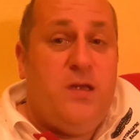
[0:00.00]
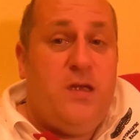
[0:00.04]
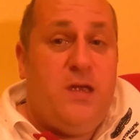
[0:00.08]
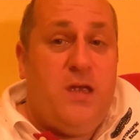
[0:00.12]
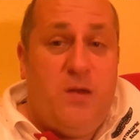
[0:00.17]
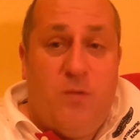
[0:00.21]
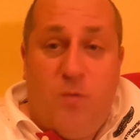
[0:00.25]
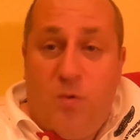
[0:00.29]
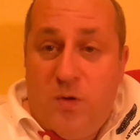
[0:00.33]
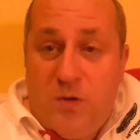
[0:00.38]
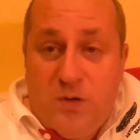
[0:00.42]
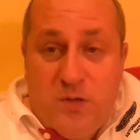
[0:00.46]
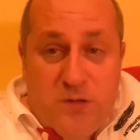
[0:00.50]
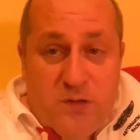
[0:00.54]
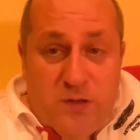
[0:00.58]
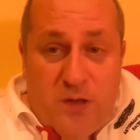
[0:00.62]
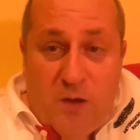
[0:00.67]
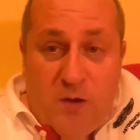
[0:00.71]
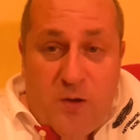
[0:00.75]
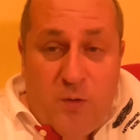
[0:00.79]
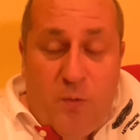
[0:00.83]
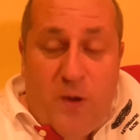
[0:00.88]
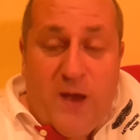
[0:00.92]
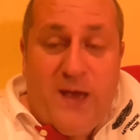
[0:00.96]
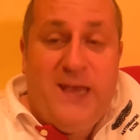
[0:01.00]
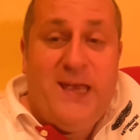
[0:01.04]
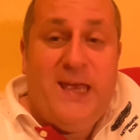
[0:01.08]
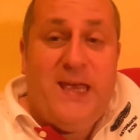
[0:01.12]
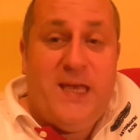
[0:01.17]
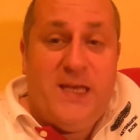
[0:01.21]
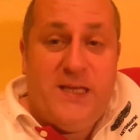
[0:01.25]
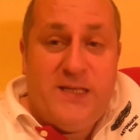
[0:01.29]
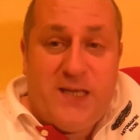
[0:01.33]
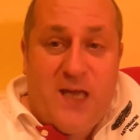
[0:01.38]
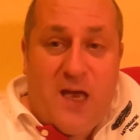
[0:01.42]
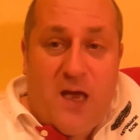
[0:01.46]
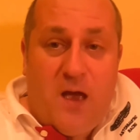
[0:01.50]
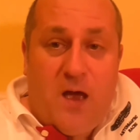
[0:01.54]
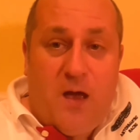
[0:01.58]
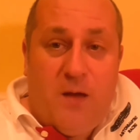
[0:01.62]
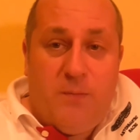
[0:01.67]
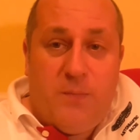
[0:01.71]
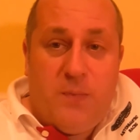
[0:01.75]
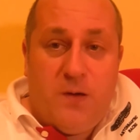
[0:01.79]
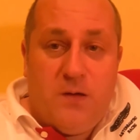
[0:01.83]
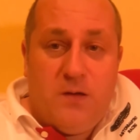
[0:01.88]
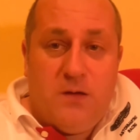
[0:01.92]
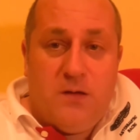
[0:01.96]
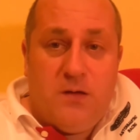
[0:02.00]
It will. The only way is up.